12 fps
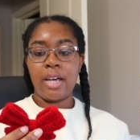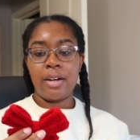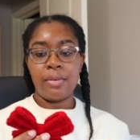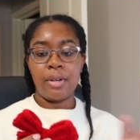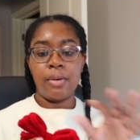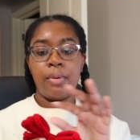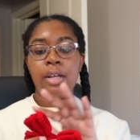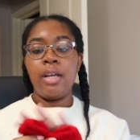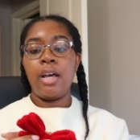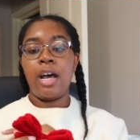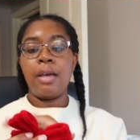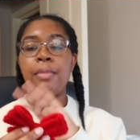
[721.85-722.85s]
I don't know.
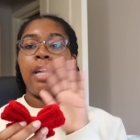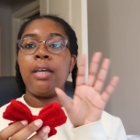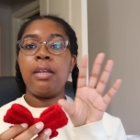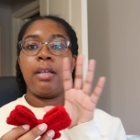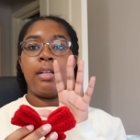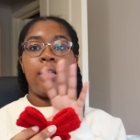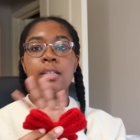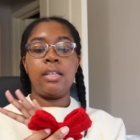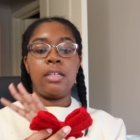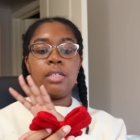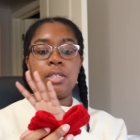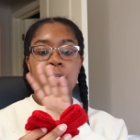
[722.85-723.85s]
I might
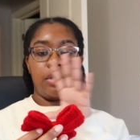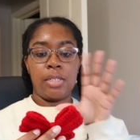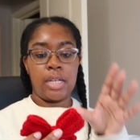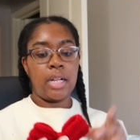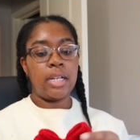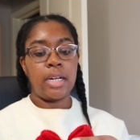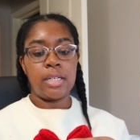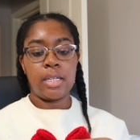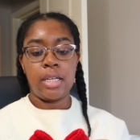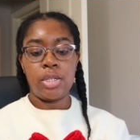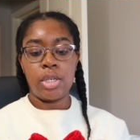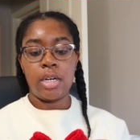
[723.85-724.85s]
still sell it as a
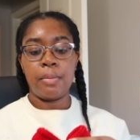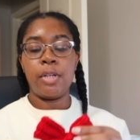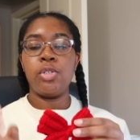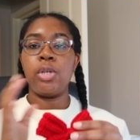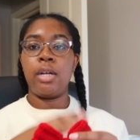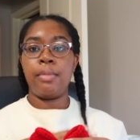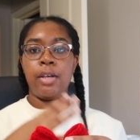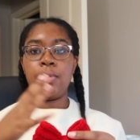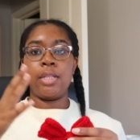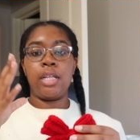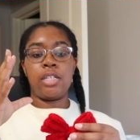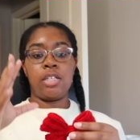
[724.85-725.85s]
keychain. I'm gonna try and make
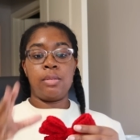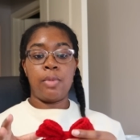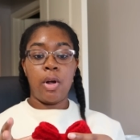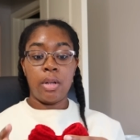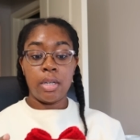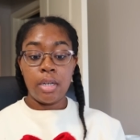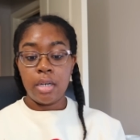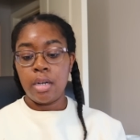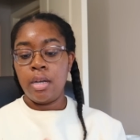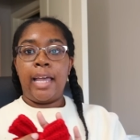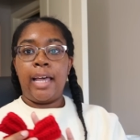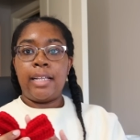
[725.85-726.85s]
one that's smaller,
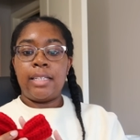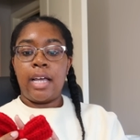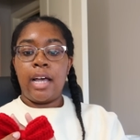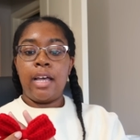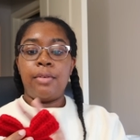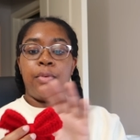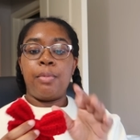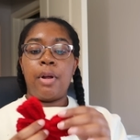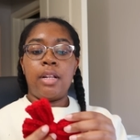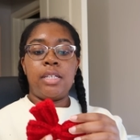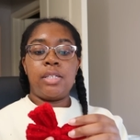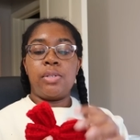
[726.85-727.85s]
and I will
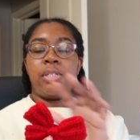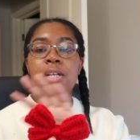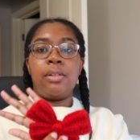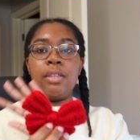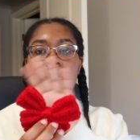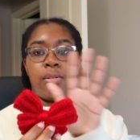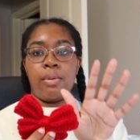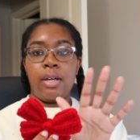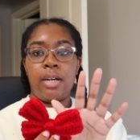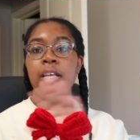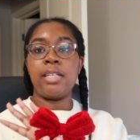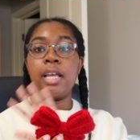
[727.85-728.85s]
probably still sell this
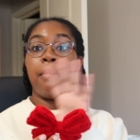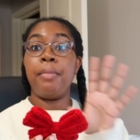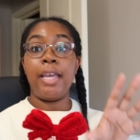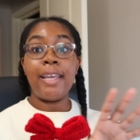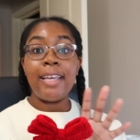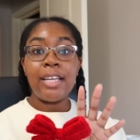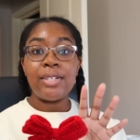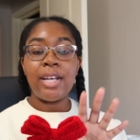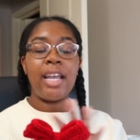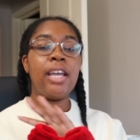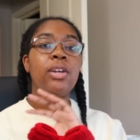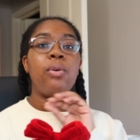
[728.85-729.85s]
one as like a big
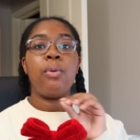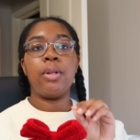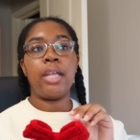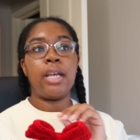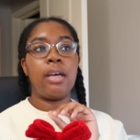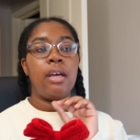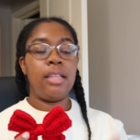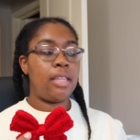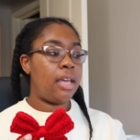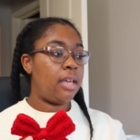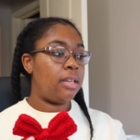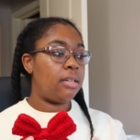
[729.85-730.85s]
keychain, or like, and
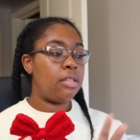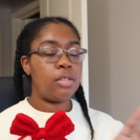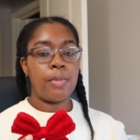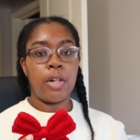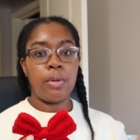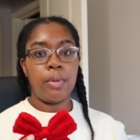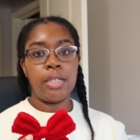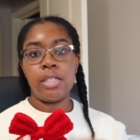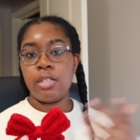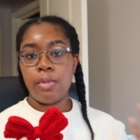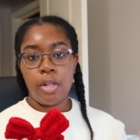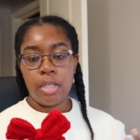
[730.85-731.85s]
then the smaller ones, the
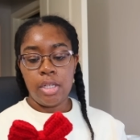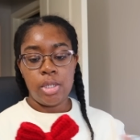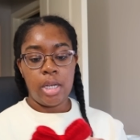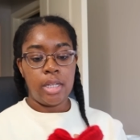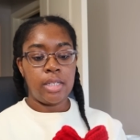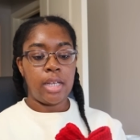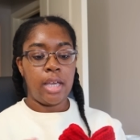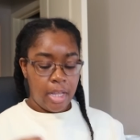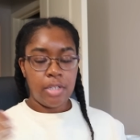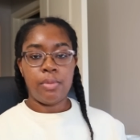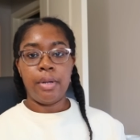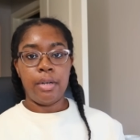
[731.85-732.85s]
small keychains,
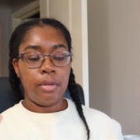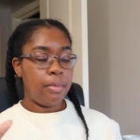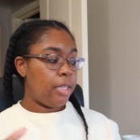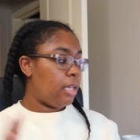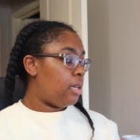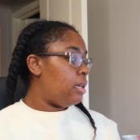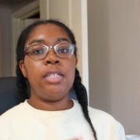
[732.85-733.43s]
that's what it'll be.